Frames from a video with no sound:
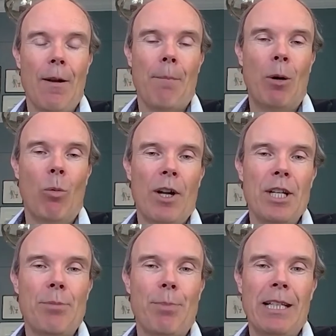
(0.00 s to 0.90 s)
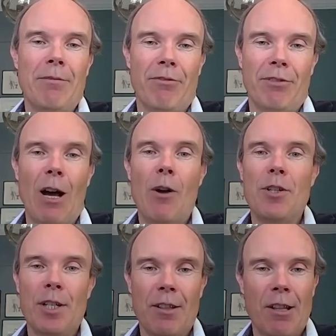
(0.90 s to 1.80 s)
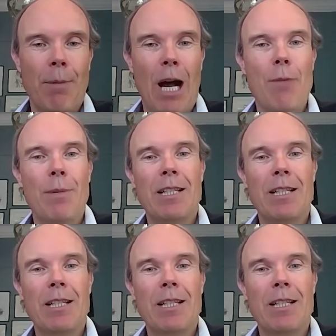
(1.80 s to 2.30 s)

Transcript: But what is being floated at the moment